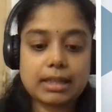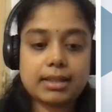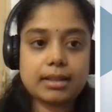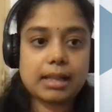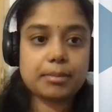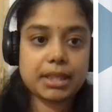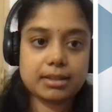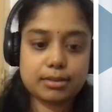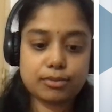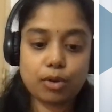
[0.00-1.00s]
I'll make
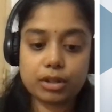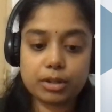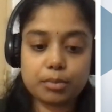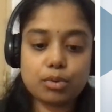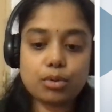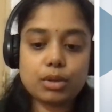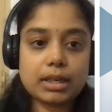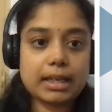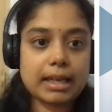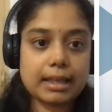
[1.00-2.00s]
this font
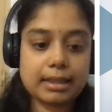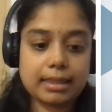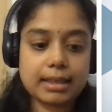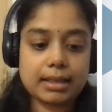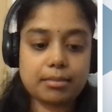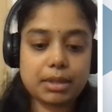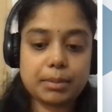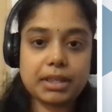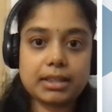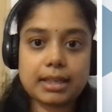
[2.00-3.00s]
bold and then
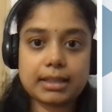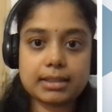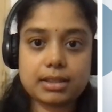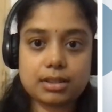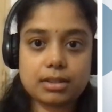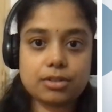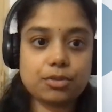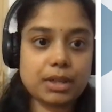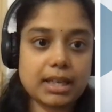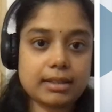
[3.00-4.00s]
maybe text
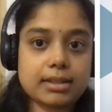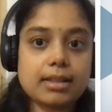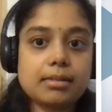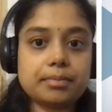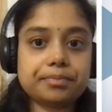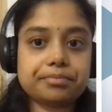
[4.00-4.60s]
3XL.